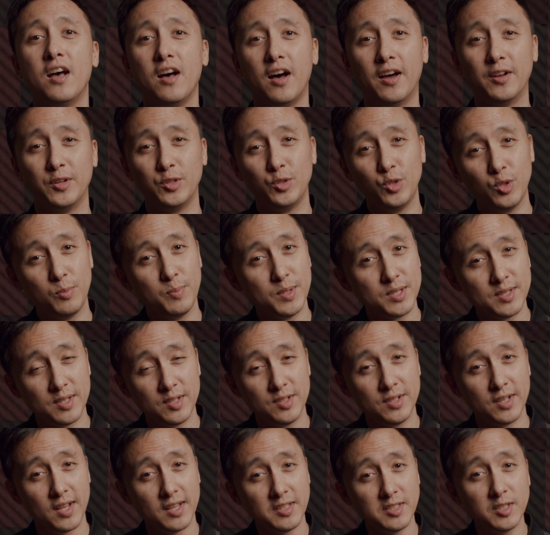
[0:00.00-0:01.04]
on
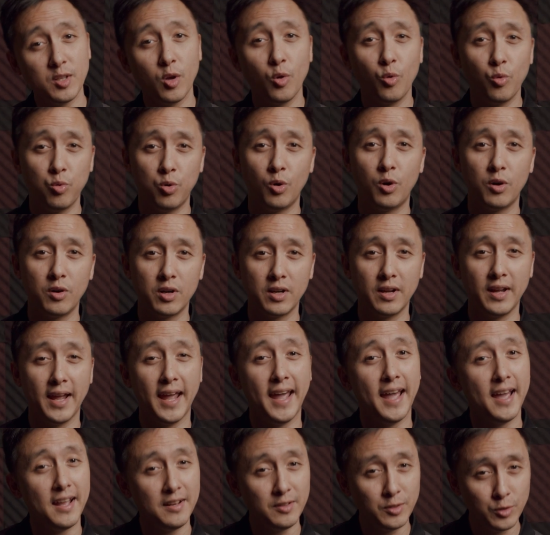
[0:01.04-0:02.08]
Ubersuggest, Quora,
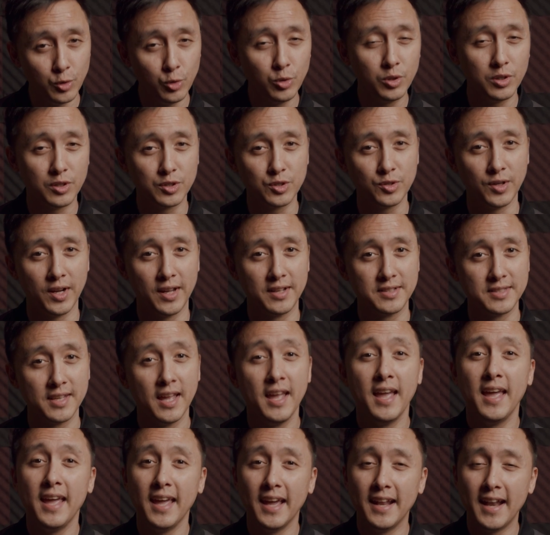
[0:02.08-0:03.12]
and Google Trends,
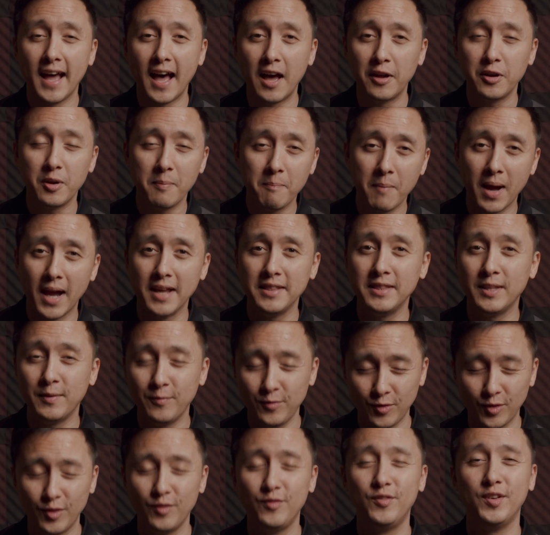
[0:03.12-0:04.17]
and how to mine them
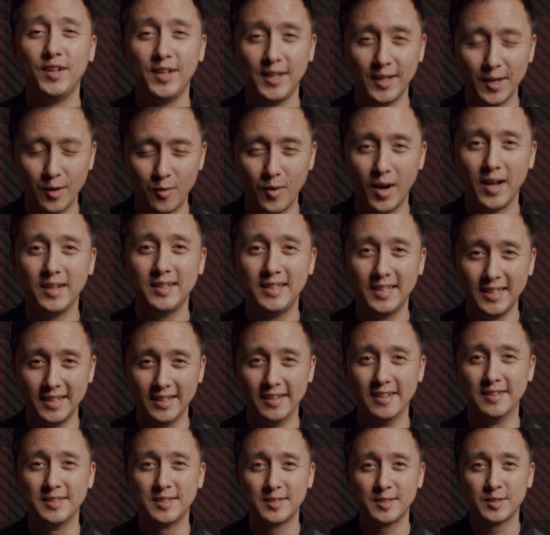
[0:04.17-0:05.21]
for video
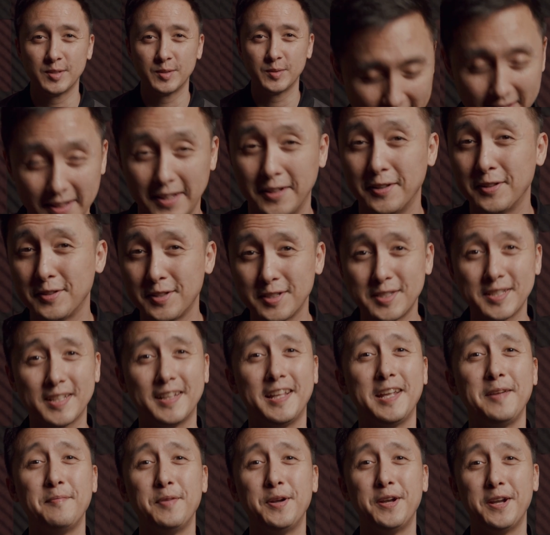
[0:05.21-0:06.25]
ideas. Little
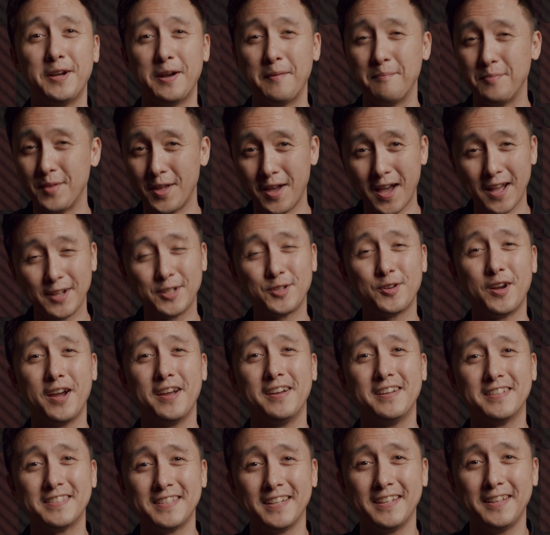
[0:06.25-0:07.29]
disclaimer here, I'm not
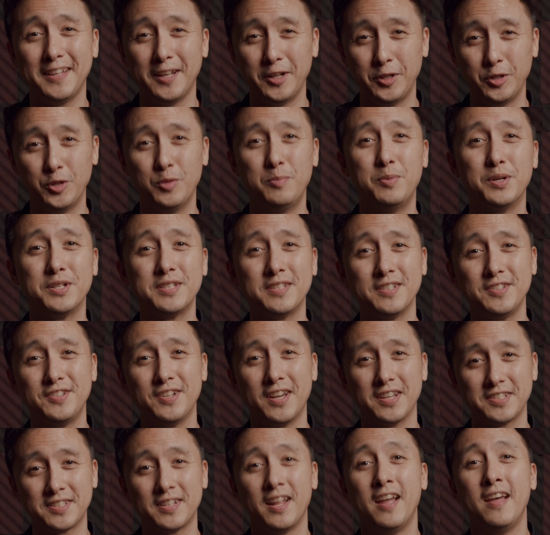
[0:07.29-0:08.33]
trying to say that
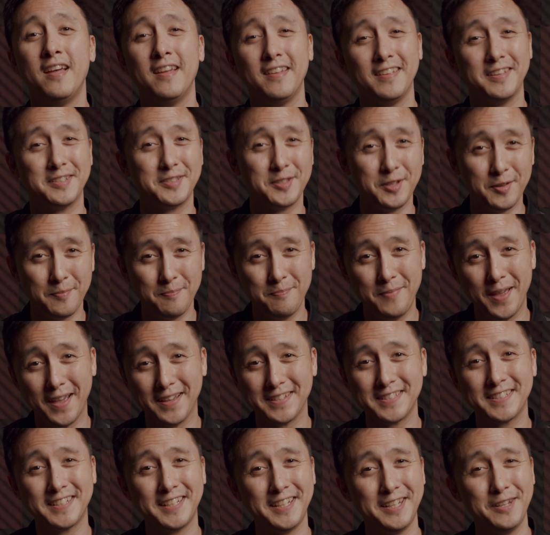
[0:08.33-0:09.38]
Ubersuggest is the
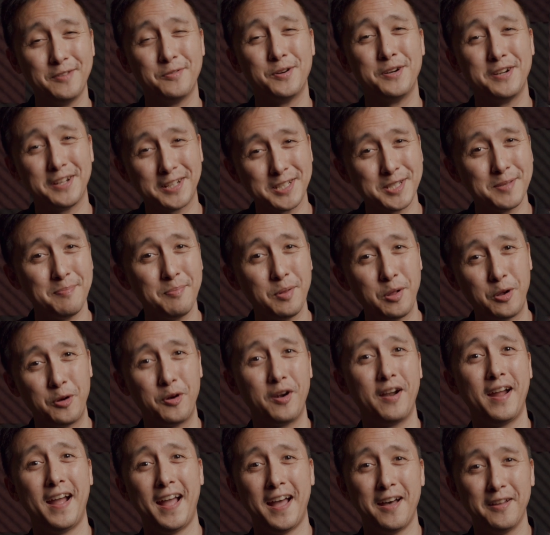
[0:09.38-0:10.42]
best keyword
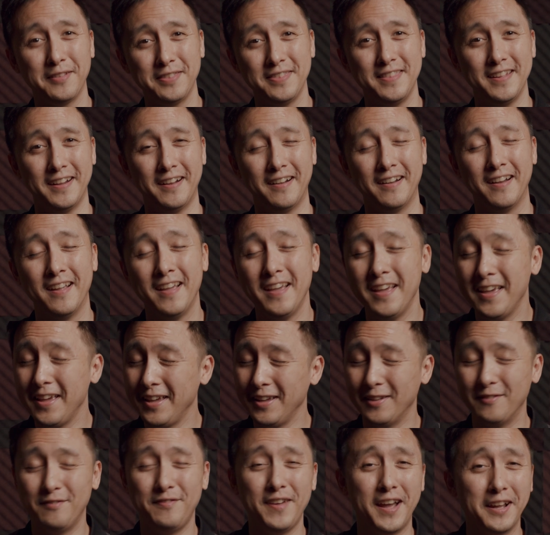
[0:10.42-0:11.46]
explorer out there.
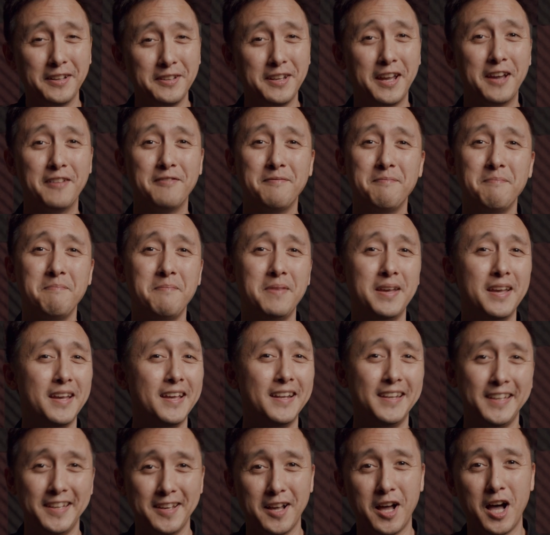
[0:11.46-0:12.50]
In fact, you have
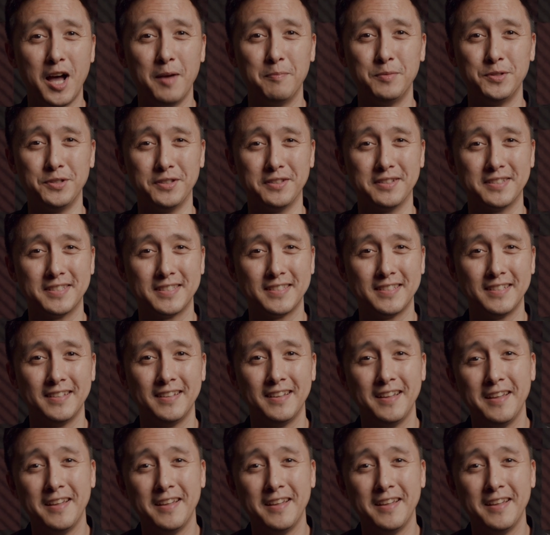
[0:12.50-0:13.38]
many options.